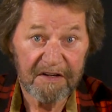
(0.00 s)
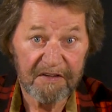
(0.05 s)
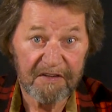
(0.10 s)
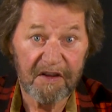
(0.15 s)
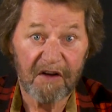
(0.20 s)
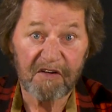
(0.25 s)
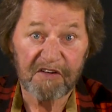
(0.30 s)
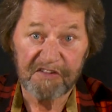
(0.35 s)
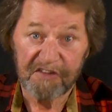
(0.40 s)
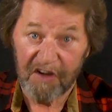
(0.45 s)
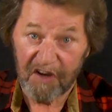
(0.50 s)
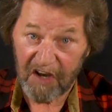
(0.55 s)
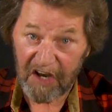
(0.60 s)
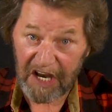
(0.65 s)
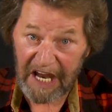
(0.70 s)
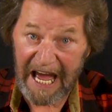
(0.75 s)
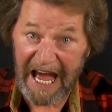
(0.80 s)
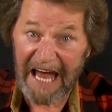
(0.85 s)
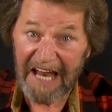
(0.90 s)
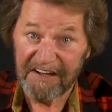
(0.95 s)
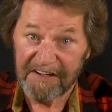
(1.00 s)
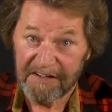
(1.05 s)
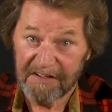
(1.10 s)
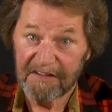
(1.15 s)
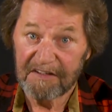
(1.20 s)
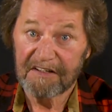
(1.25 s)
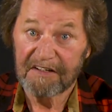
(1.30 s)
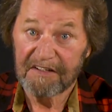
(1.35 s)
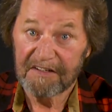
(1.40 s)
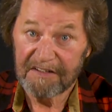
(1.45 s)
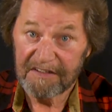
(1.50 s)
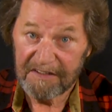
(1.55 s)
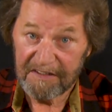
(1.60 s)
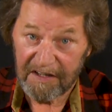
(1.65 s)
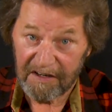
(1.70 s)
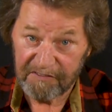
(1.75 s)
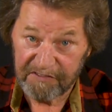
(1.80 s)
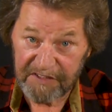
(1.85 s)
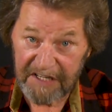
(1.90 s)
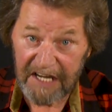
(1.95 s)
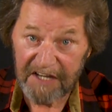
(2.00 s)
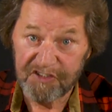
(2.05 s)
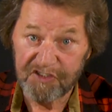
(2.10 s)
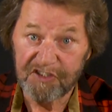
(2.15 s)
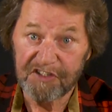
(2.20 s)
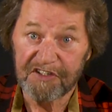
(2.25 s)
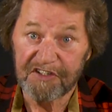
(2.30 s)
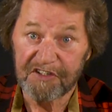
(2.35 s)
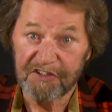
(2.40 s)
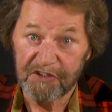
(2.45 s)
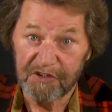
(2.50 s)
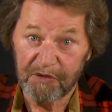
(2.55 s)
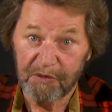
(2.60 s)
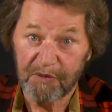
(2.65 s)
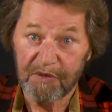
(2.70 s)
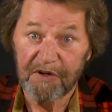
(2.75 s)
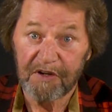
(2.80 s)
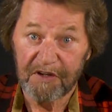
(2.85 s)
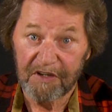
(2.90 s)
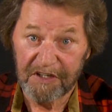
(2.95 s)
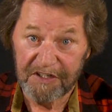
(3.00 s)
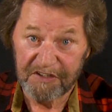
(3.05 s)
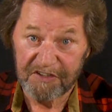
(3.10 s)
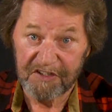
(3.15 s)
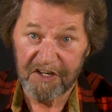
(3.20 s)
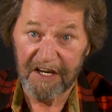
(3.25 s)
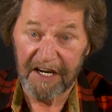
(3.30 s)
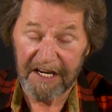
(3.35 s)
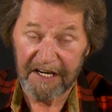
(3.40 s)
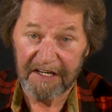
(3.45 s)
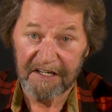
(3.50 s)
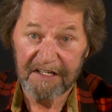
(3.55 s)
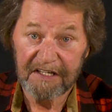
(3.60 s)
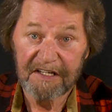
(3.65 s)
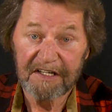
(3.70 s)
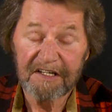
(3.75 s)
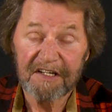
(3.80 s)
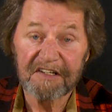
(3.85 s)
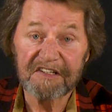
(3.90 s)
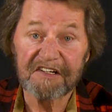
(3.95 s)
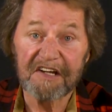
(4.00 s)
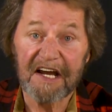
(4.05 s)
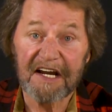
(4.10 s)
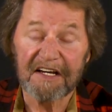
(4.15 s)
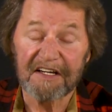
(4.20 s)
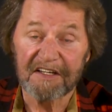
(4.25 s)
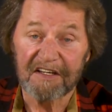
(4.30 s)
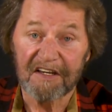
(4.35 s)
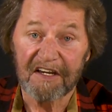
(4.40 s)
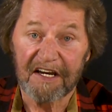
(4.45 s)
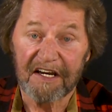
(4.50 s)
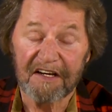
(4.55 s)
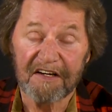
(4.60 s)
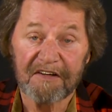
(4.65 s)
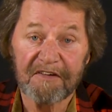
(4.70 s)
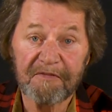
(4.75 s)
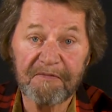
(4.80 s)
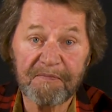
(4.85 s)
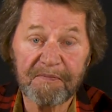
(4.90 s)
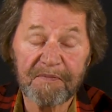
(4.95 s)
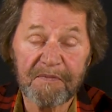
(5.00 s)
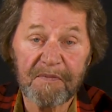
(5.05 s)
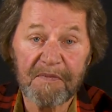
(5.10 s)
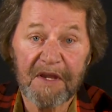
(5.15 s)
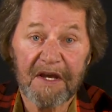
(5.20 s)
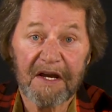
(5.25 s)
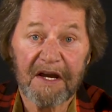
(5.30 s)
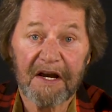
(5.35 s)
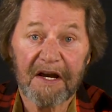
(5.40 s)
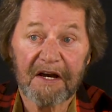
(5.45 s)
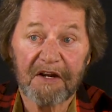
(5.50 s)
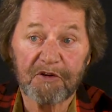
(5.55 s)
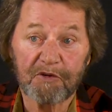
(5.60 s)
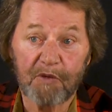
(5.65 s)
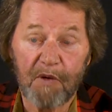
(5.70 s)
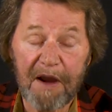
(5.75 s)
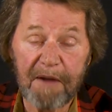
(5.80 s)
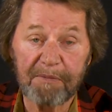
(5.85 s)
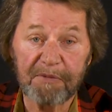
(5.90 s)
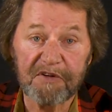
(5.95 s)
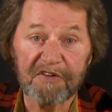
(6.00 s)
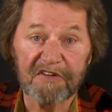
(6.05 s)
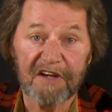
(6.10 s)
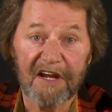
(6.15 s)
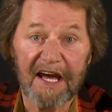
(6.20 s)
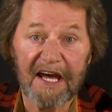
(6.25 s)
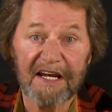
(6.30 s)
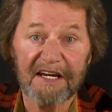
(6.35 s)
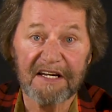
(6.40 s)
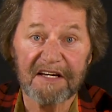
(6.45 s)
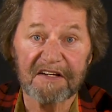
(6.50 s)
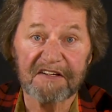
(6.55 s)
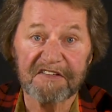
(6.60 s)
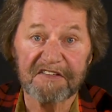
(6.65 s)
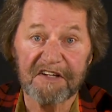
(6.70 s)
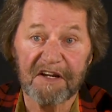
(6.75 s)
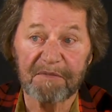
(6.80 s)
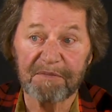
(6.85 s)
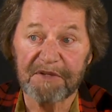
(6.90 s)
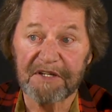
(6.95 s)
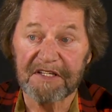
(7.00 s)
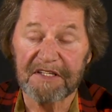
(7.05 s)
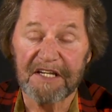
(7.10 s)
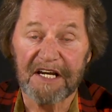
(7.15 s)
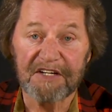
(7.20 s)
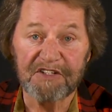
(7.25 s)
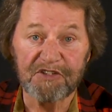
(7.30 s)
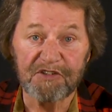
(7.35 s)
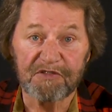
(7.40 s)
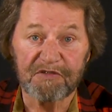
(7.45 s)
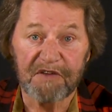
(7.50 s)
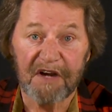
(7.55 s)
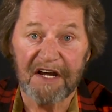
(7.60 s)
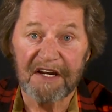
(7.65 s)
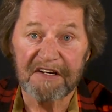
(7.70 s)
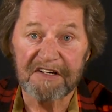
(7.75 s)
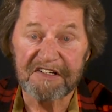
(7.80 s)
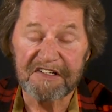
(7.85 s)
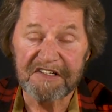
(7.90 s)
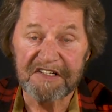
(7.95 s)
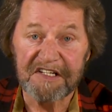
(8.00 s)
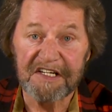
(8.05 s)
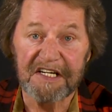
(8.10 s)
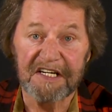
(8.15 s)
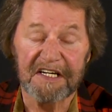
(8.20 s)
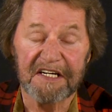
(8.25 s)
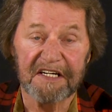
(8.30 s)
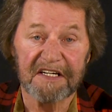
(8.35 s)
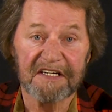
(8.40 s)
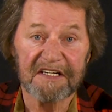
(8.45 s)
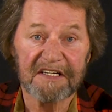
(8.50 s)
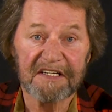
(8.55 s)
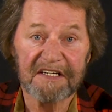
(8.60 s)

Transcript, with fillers: There's a lot of catching to do on Leech Lake. Secondly, Trapper's Landing is something that you've got to see